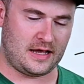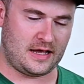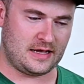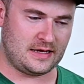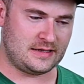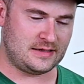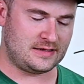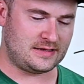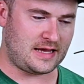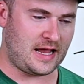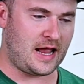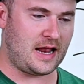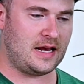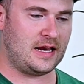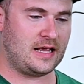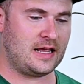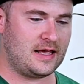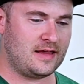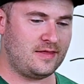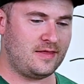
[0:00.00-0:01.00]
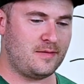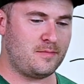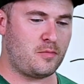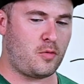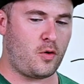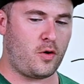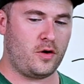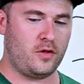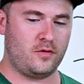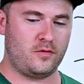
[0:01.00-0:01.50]
standing in the
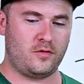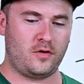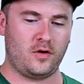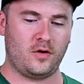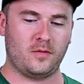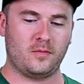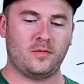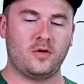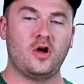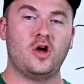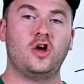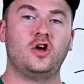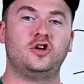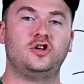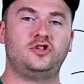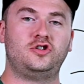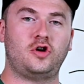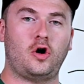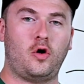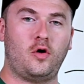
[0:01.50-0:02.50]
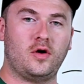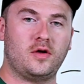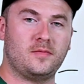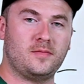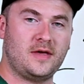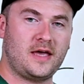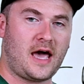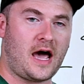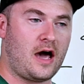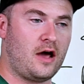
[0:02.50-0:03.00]
boiler room showing
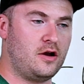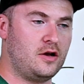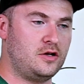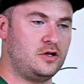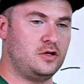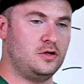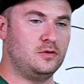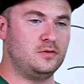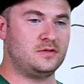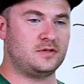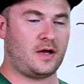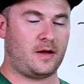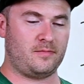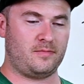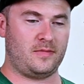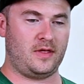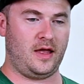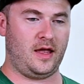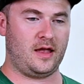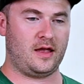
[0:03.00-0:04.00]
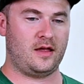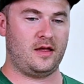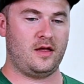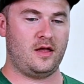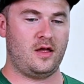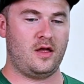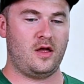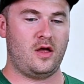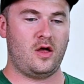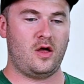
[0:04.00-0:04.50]
me how to do something
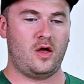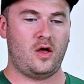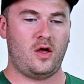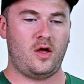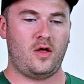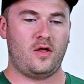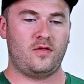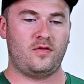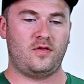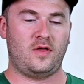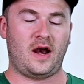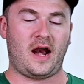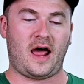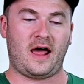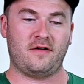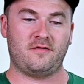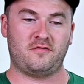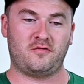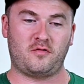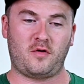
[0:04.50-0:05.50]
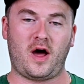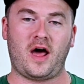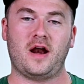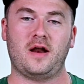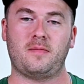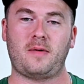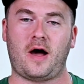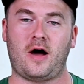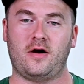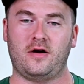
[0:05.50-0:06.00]
that I've read
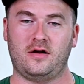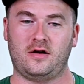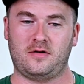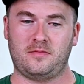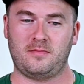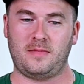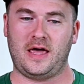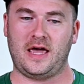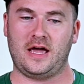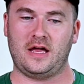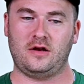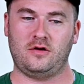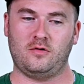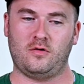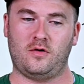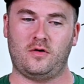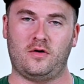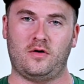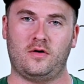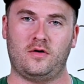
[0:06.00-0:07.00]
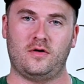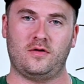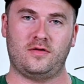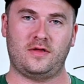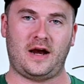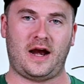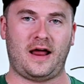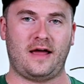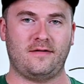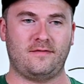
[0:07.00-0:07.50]
about in a manual,
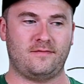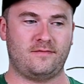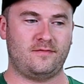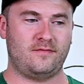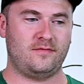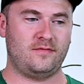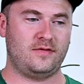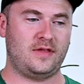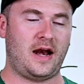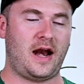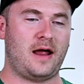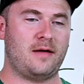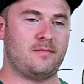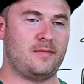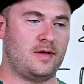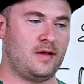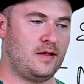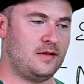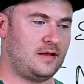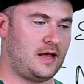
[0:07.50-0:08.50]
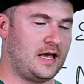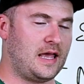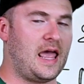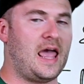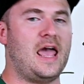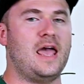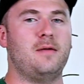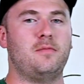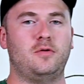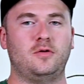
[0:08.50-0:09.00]
that I'm like
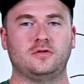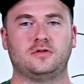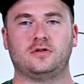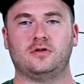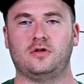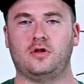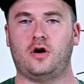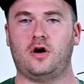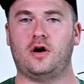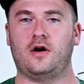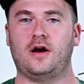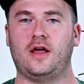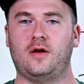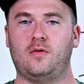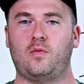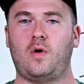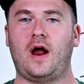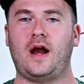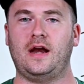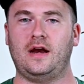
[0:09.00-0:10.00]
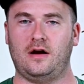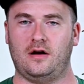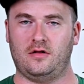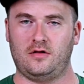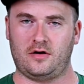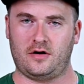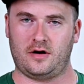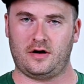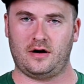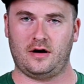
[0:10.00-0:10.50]
able to learn and ready to
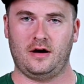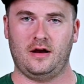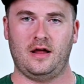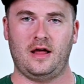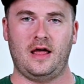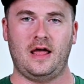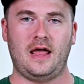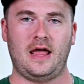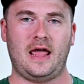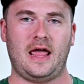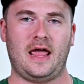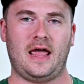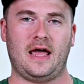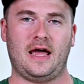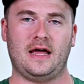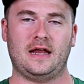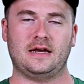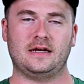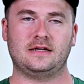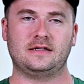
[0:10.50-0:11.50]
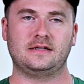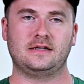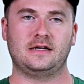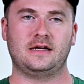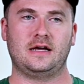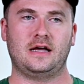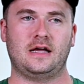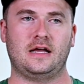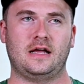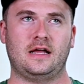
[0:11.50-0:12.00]
learn. And
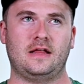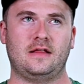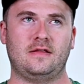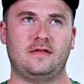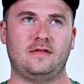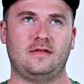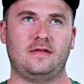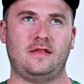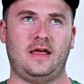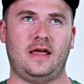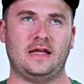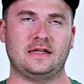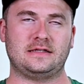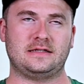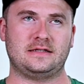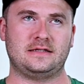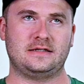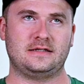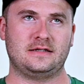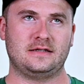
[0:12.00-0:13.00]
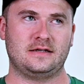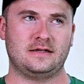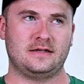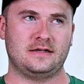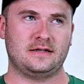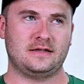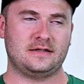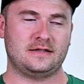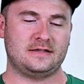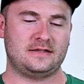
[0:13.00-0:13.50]
it's
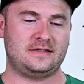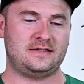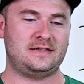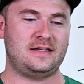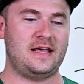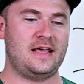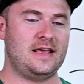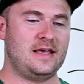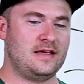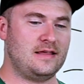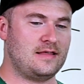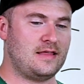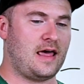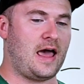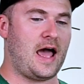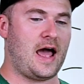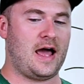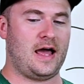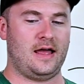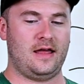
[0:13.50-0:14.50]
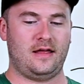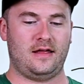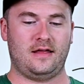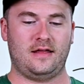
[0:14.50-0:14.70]
seeing that